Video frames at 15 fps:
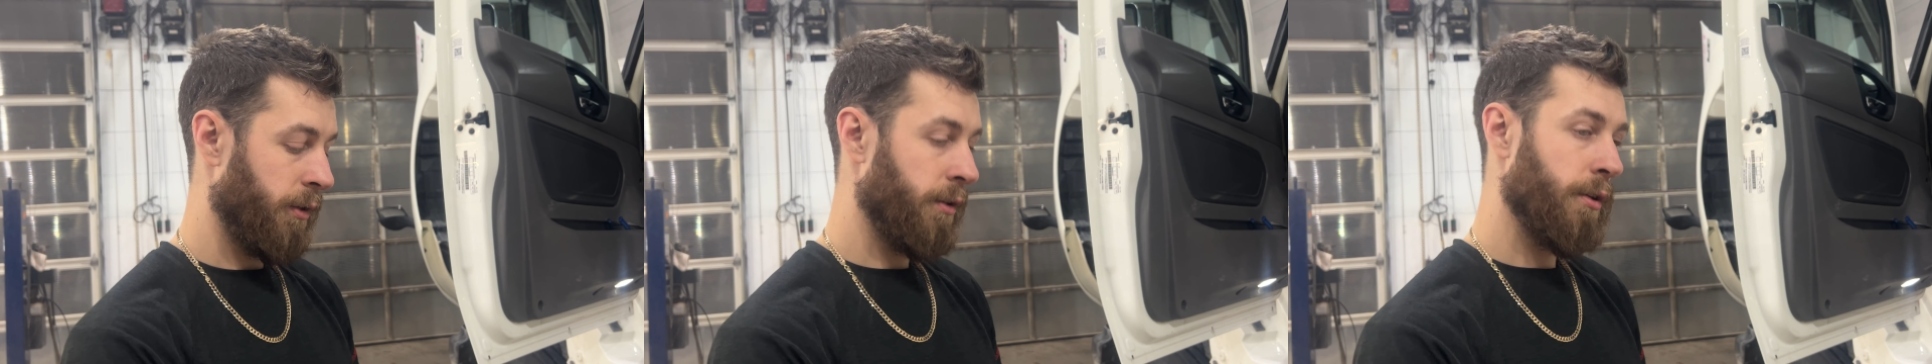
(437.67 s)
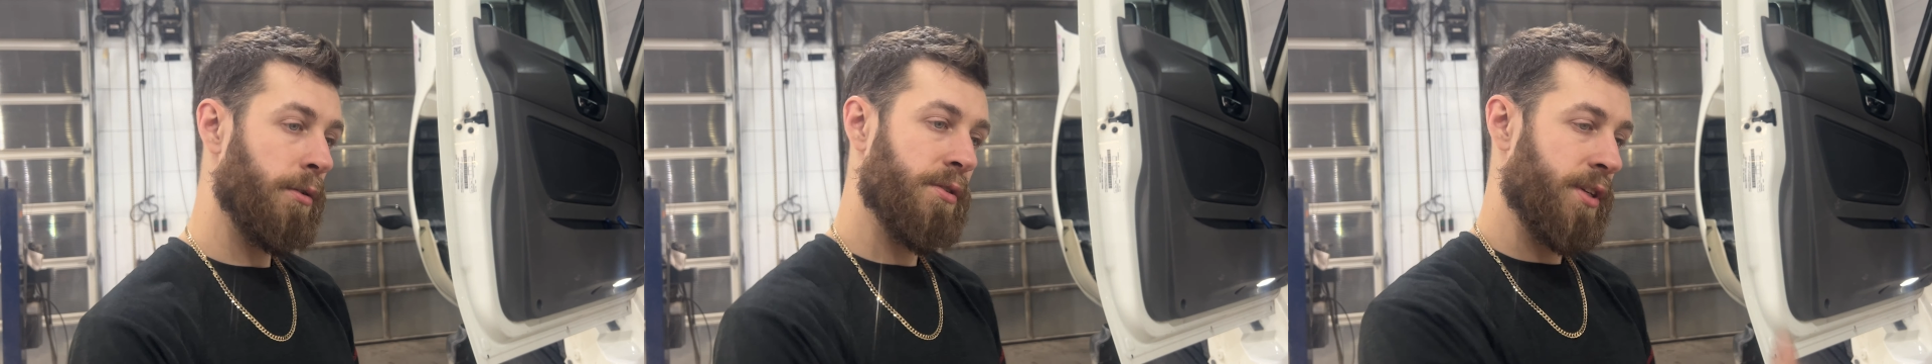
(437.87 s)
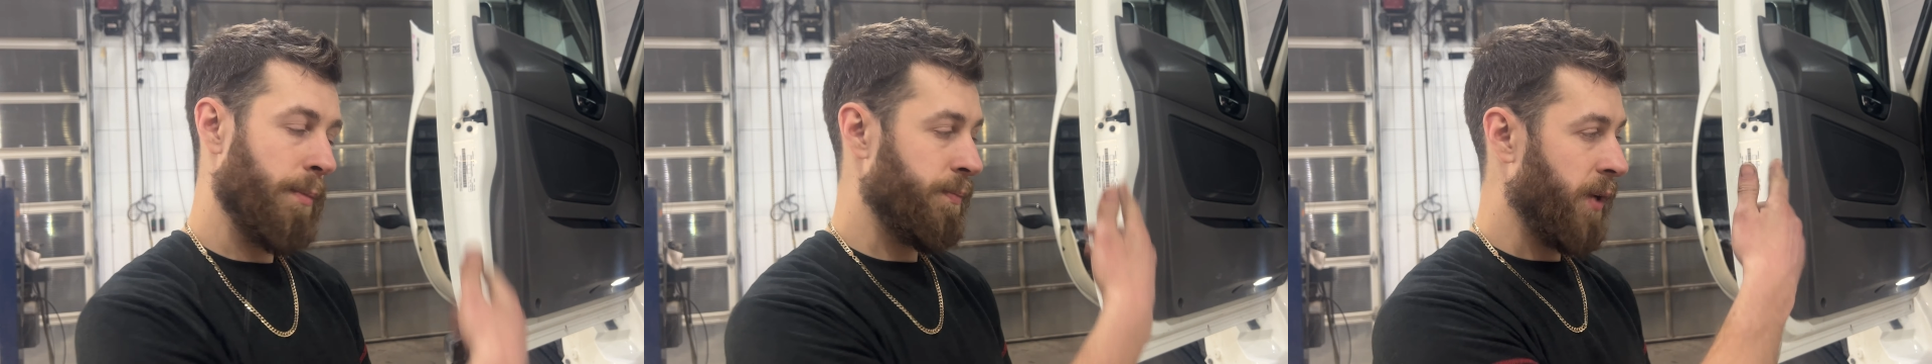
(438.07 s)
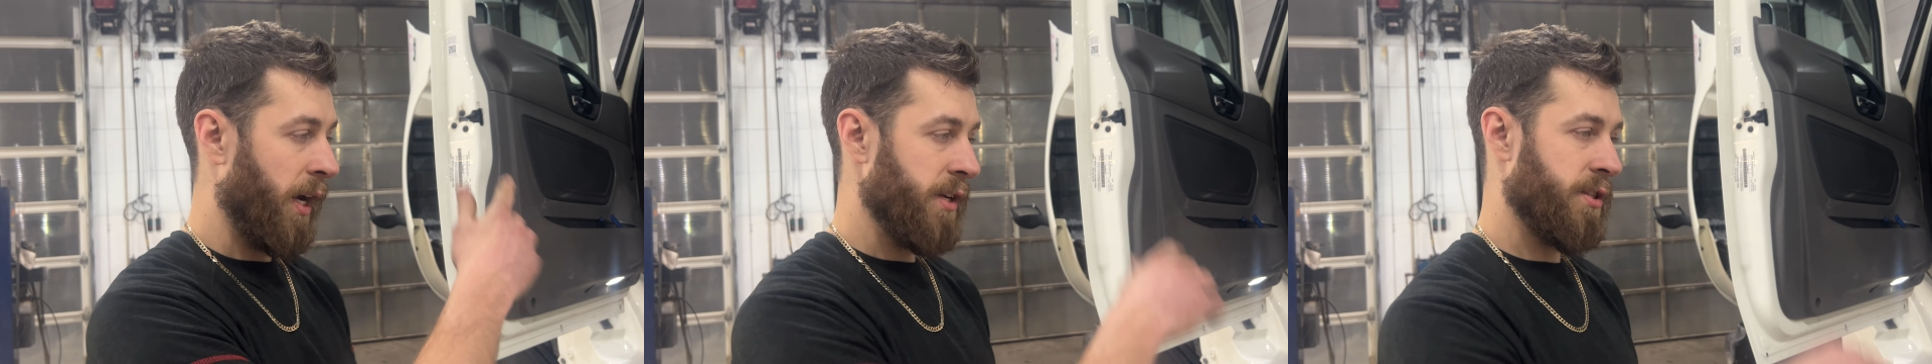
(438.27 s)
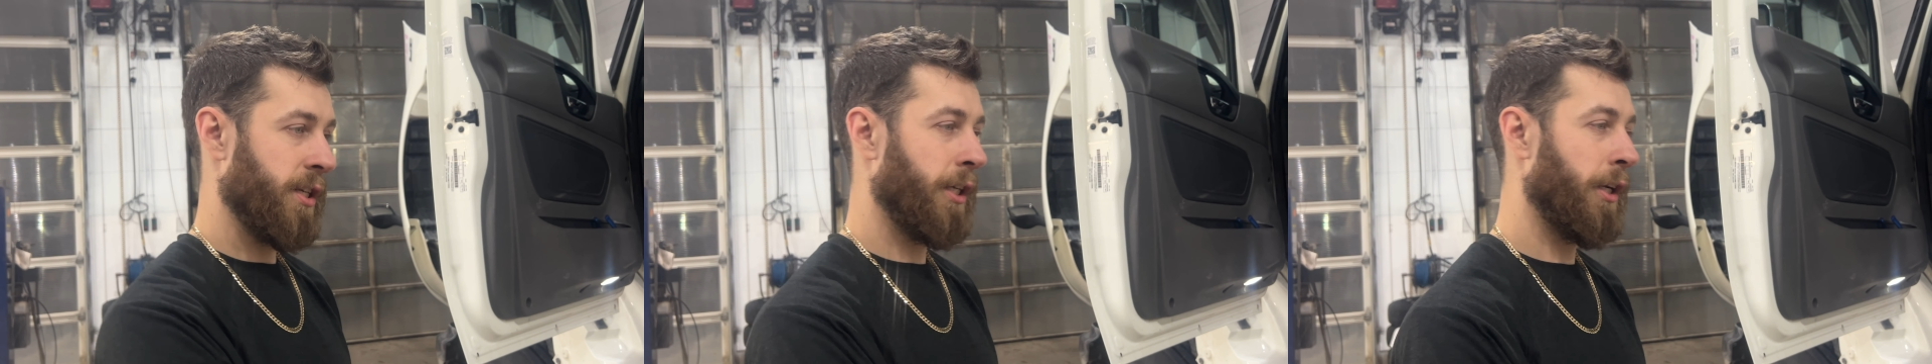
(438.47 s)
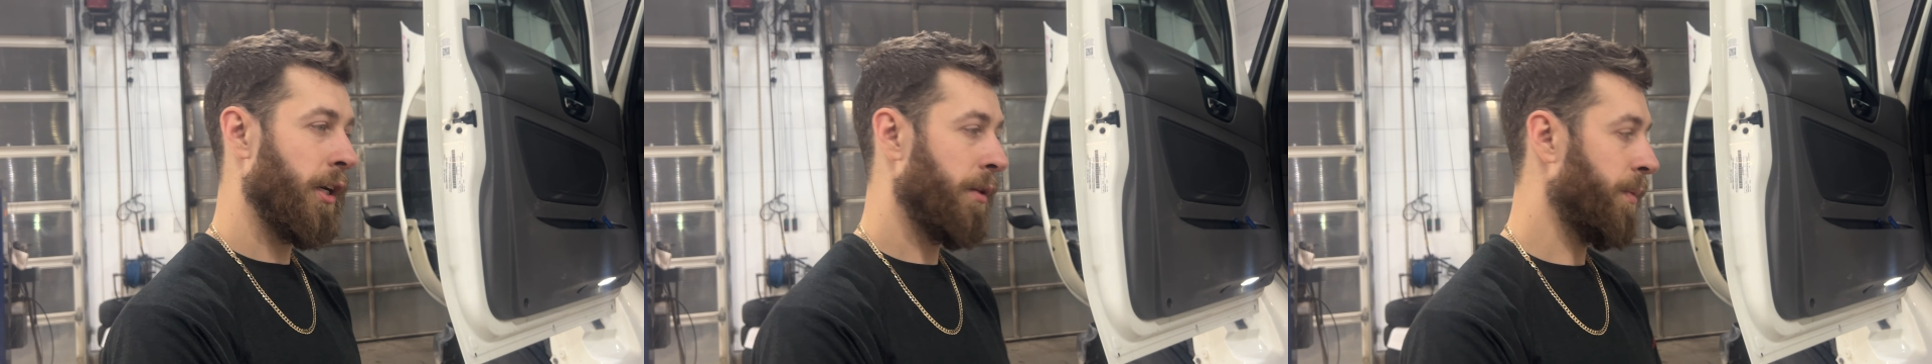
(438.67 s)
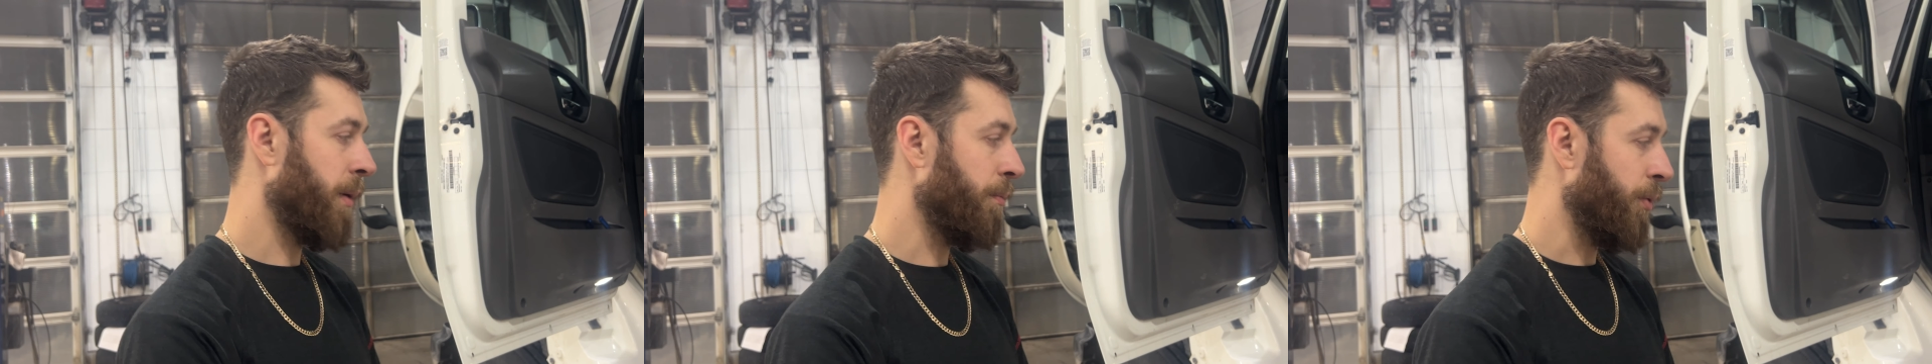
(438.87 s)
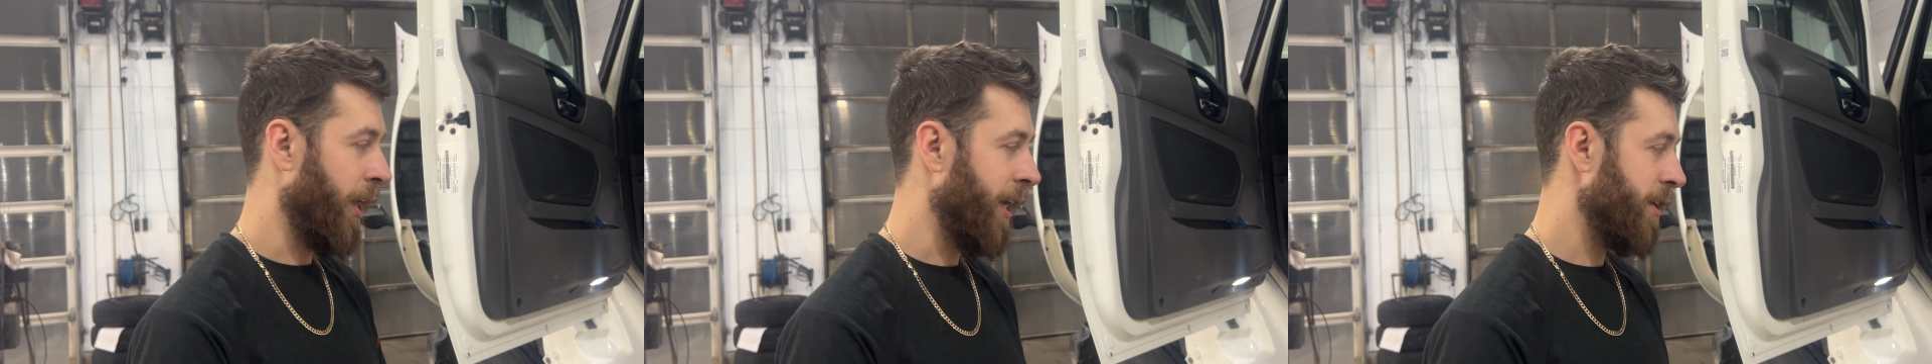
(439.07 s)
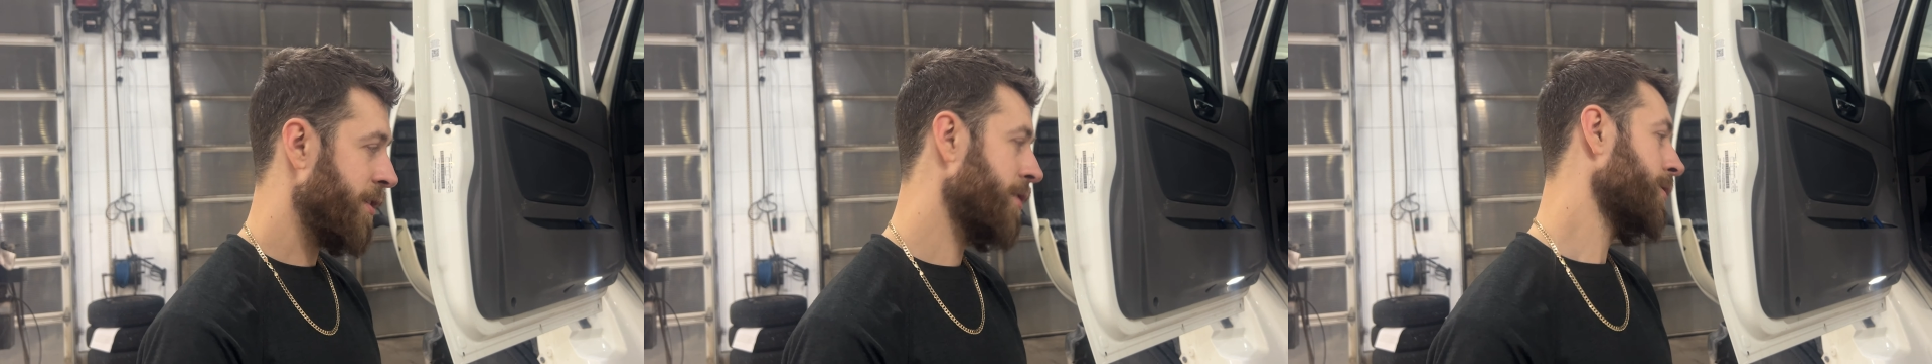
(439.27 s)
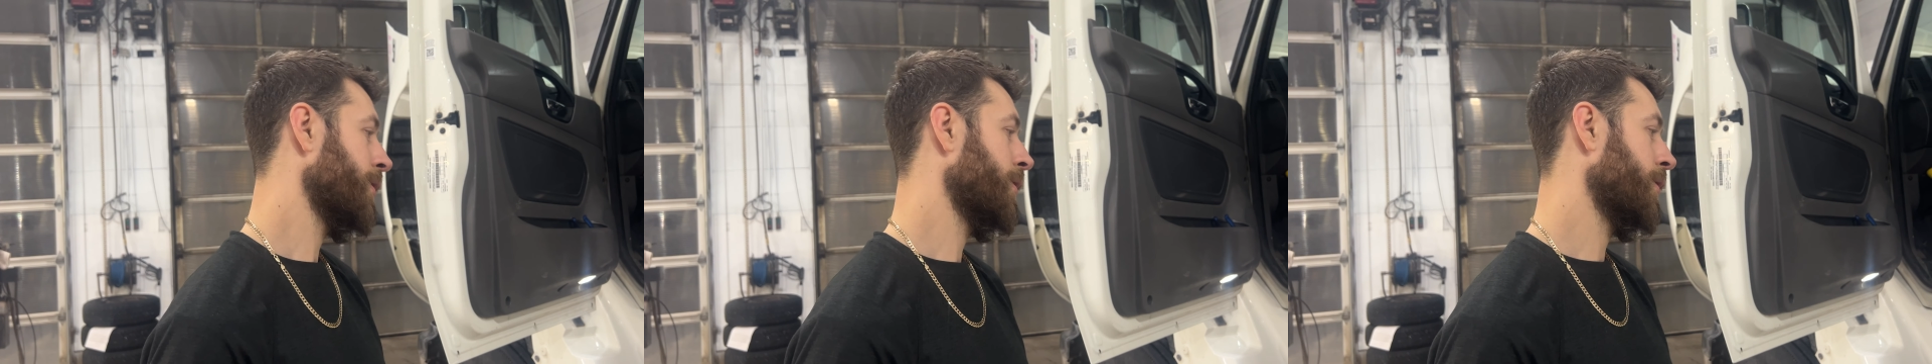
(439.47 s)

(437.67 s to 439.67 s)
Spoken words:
new zip ties, secure them in place,